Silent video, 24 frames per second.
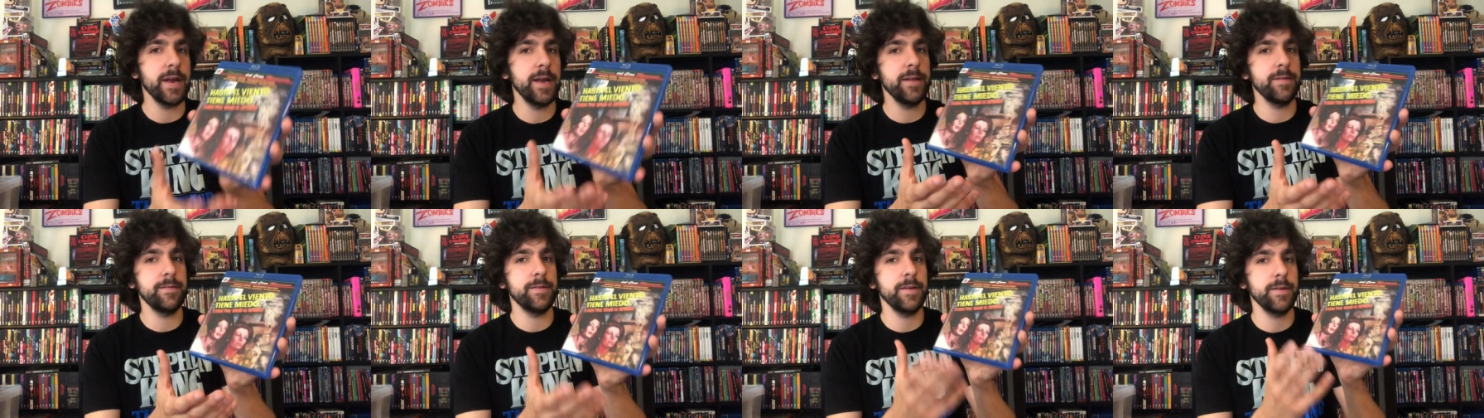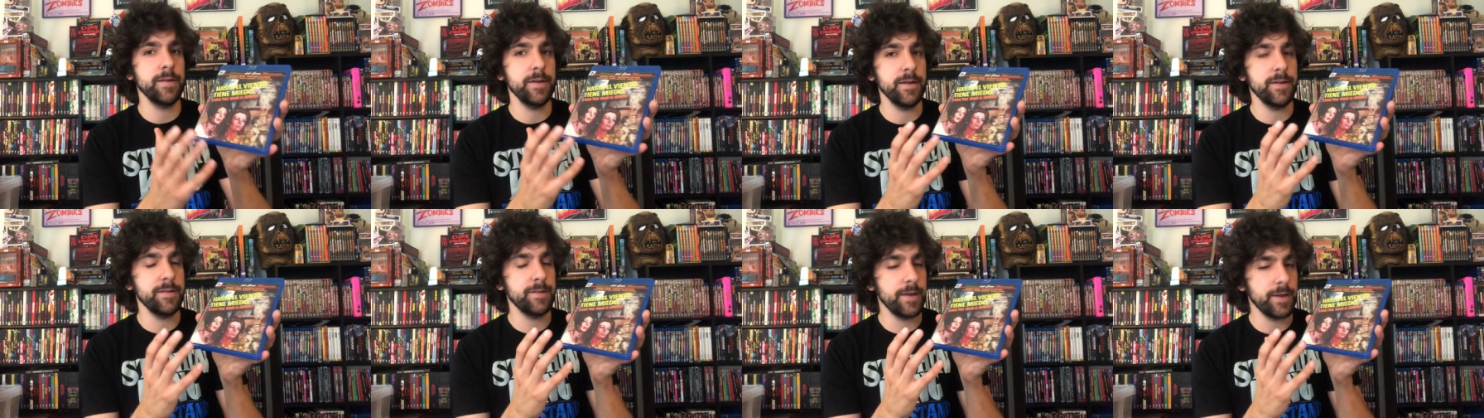It is a
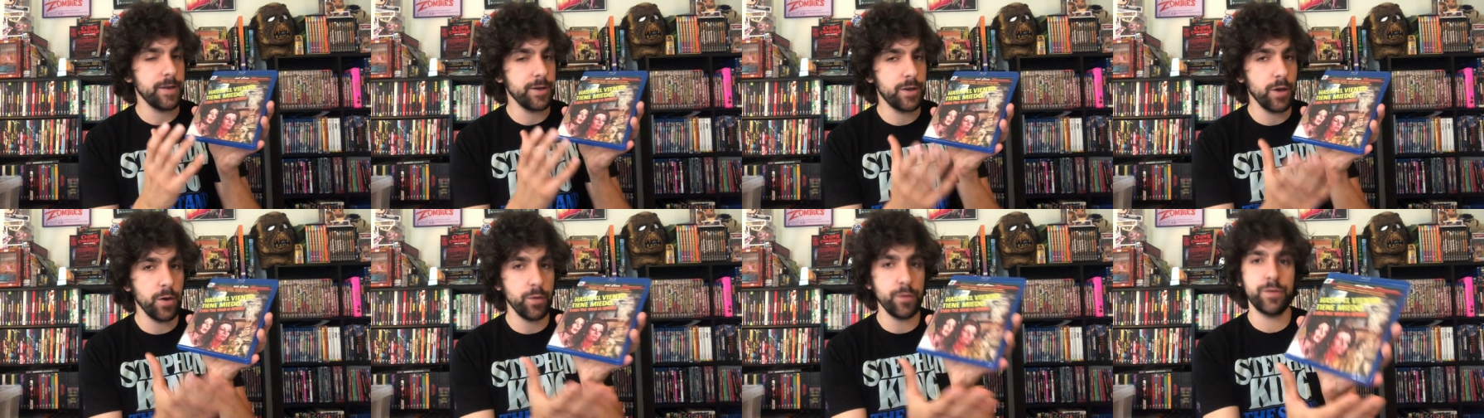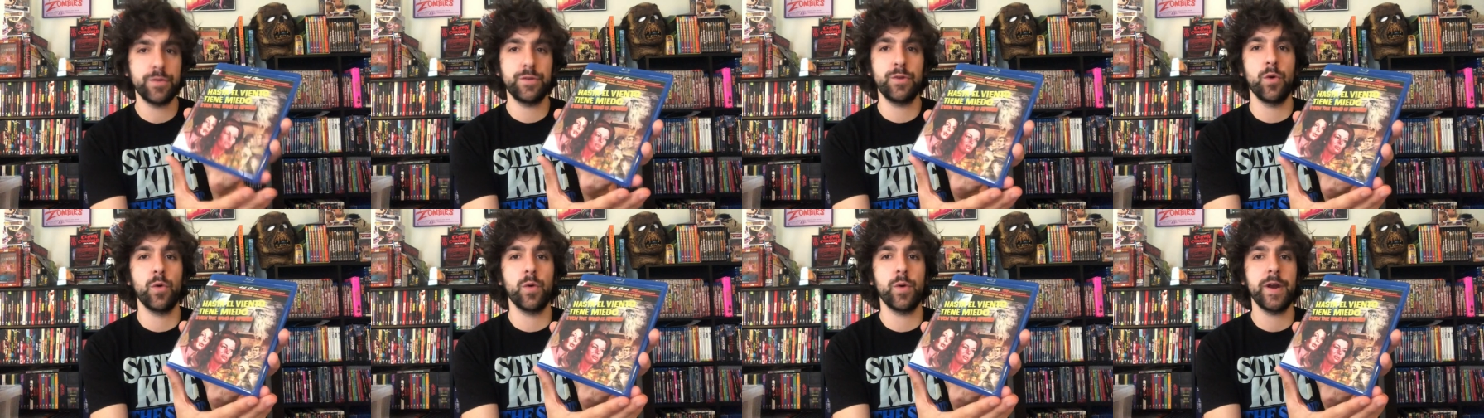it is a ghost
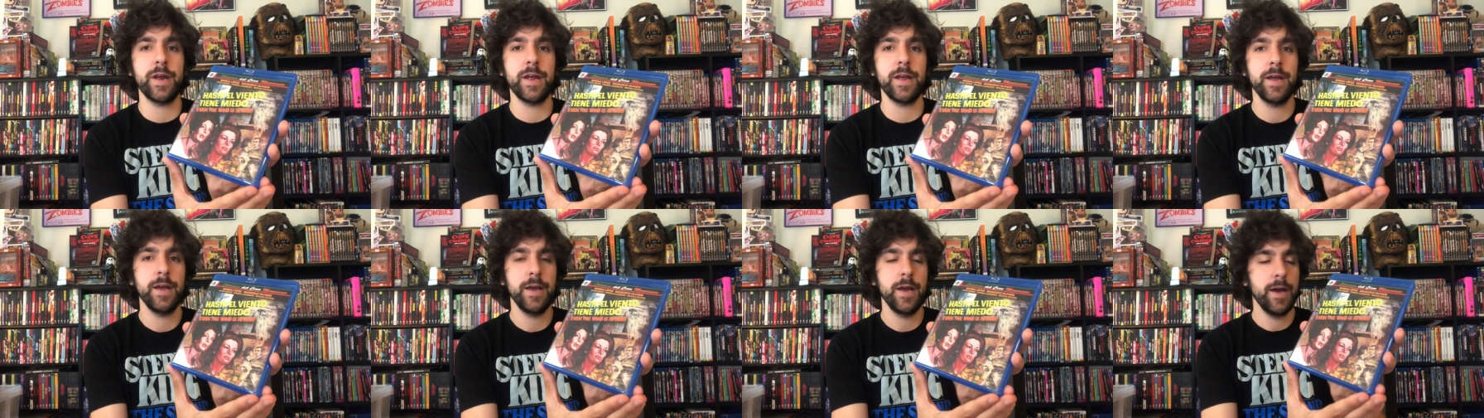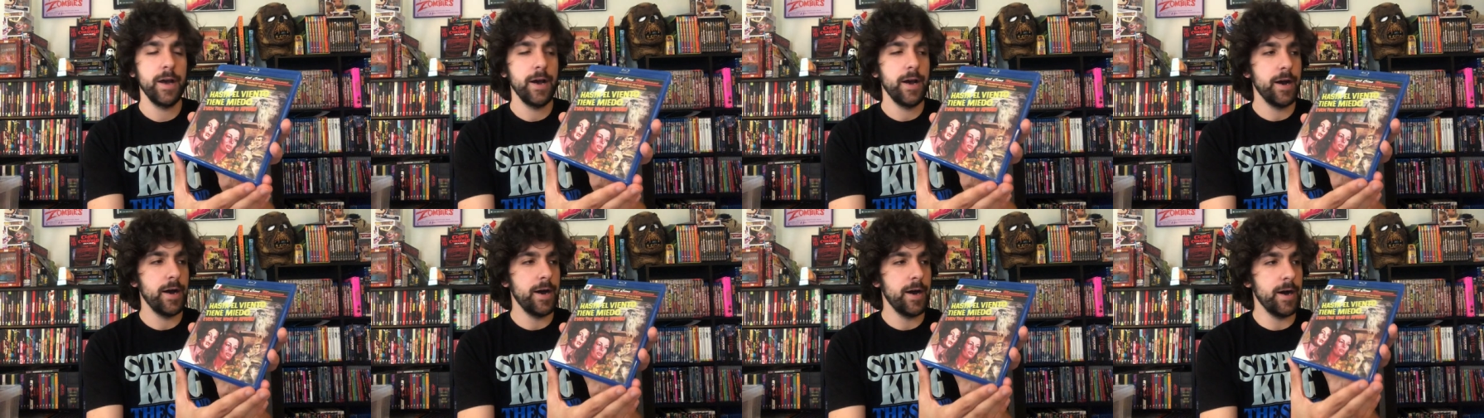story
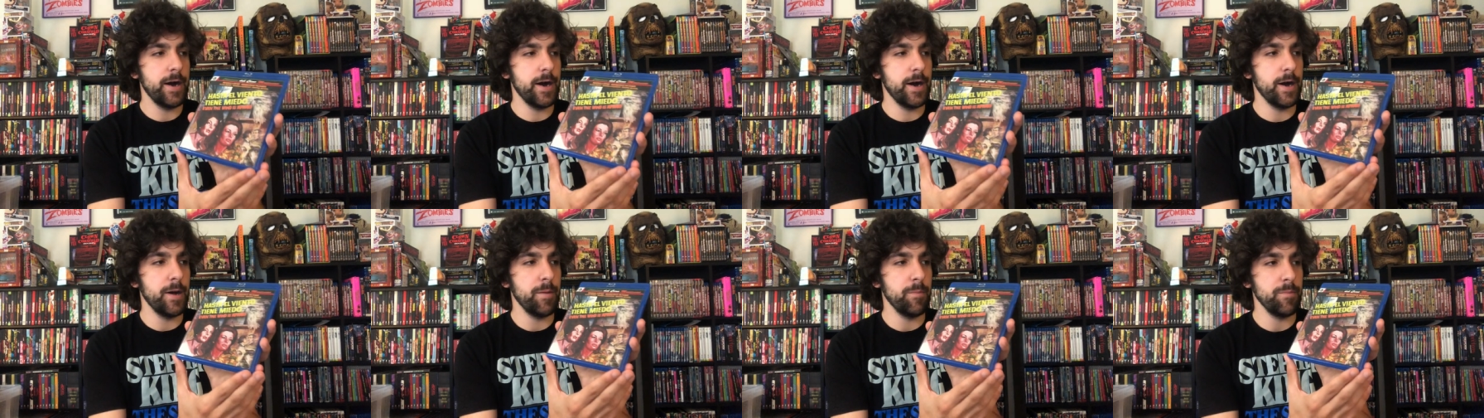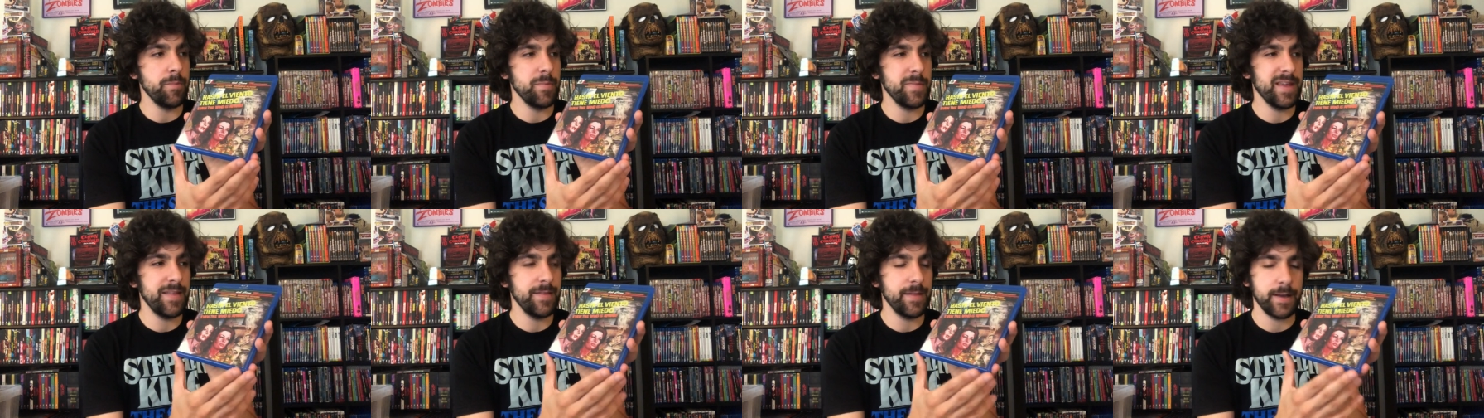
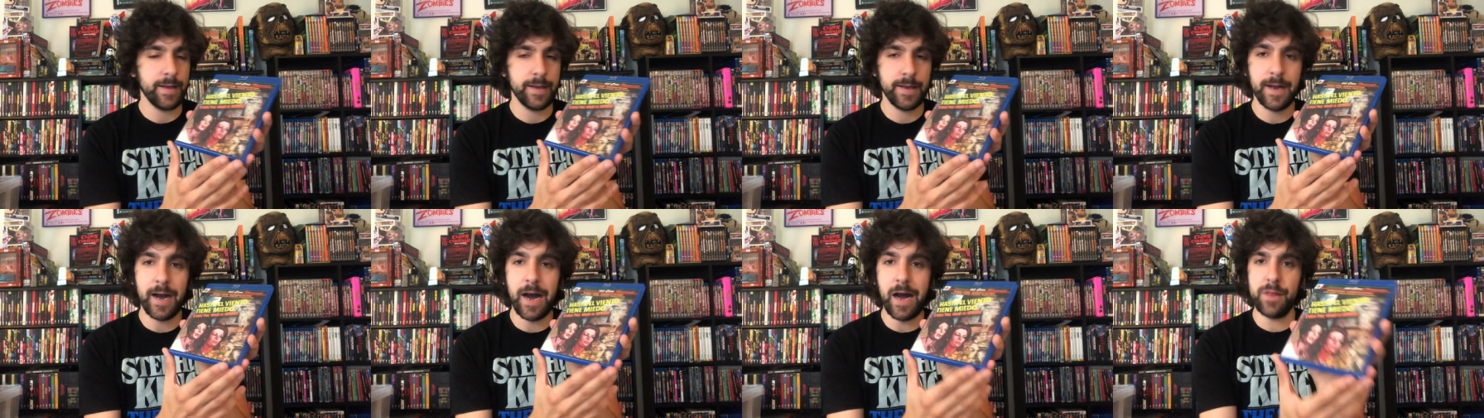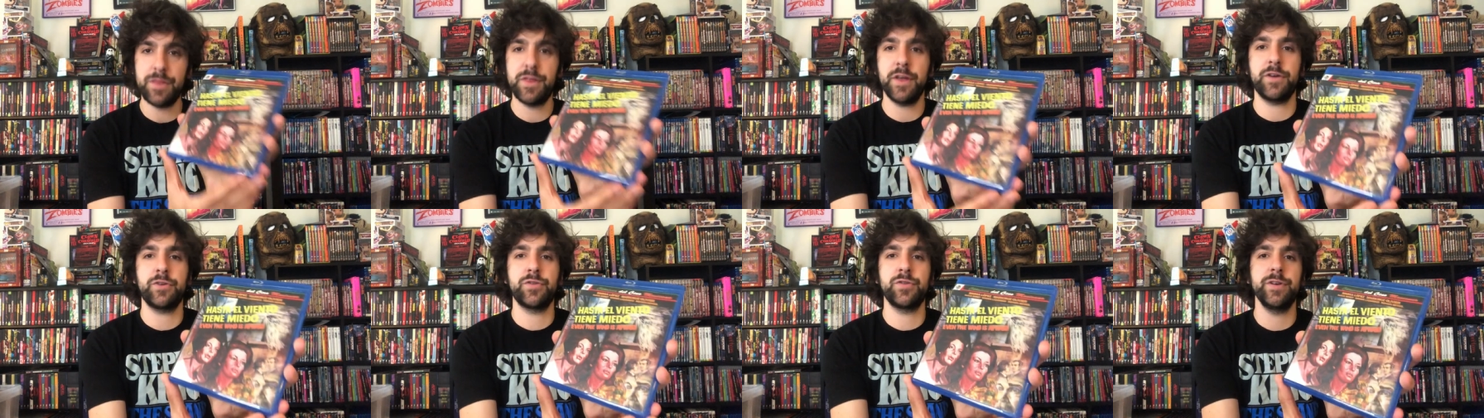um, in the
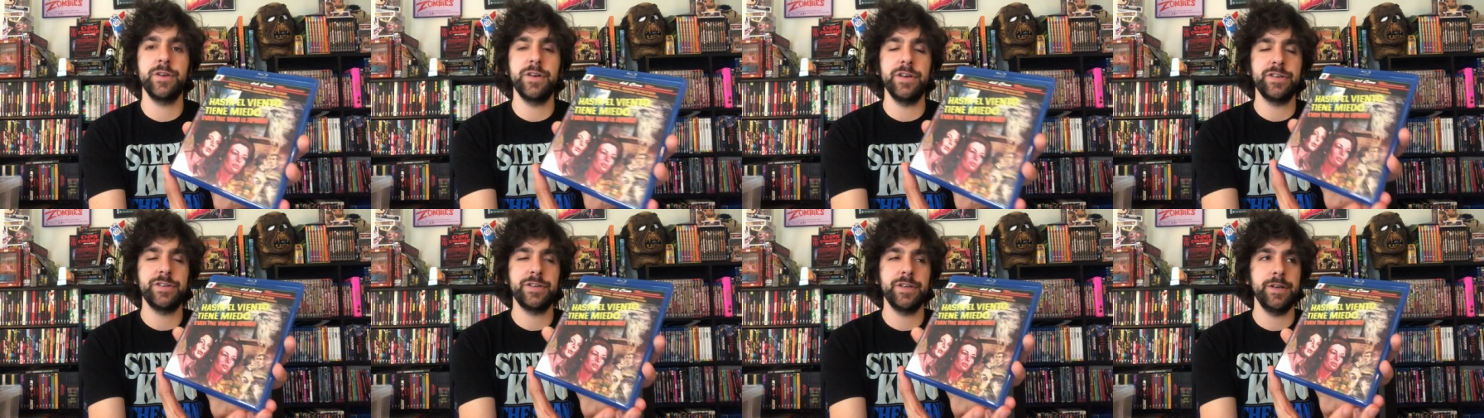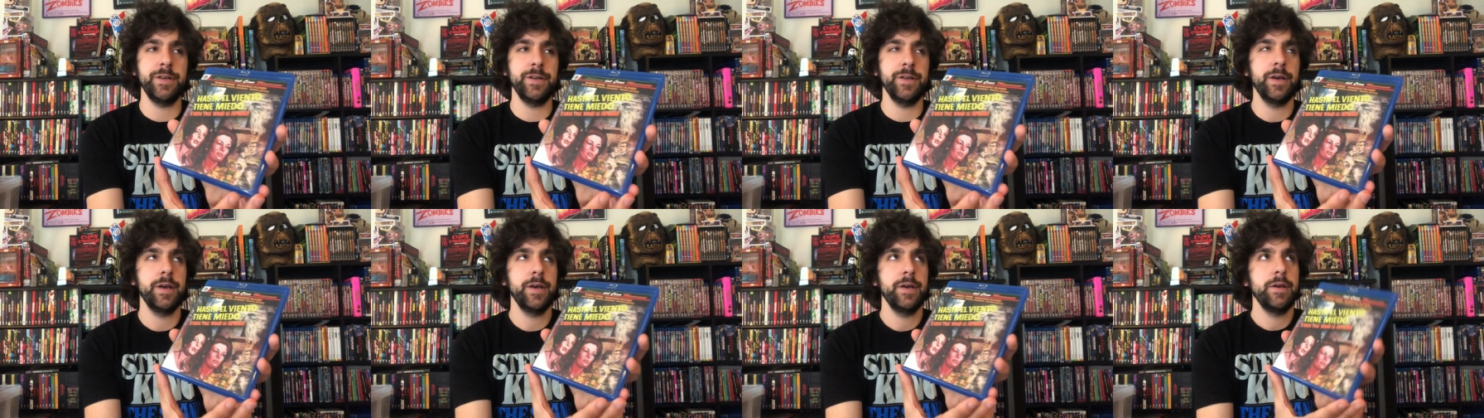Gothic
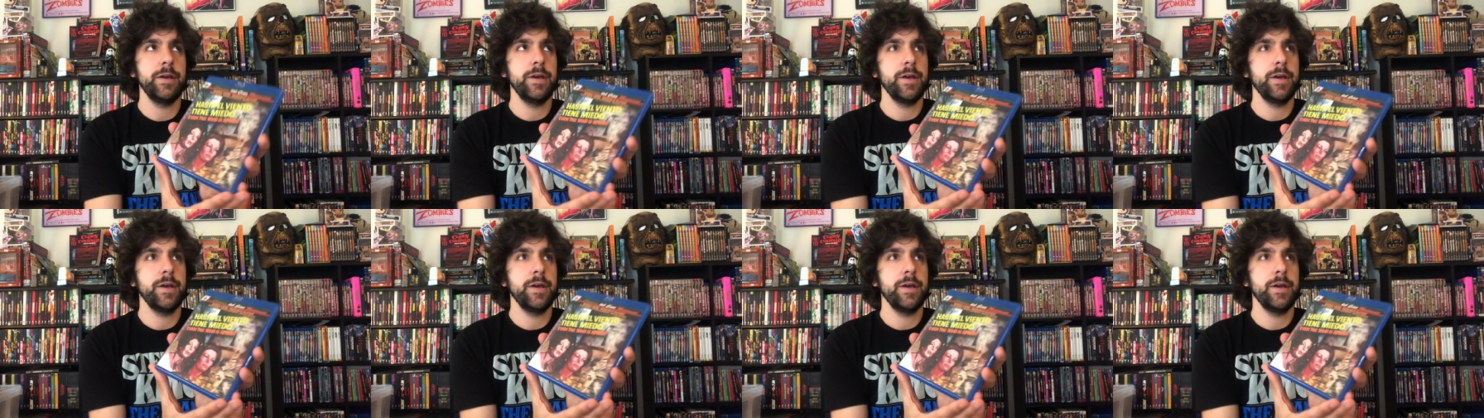tradition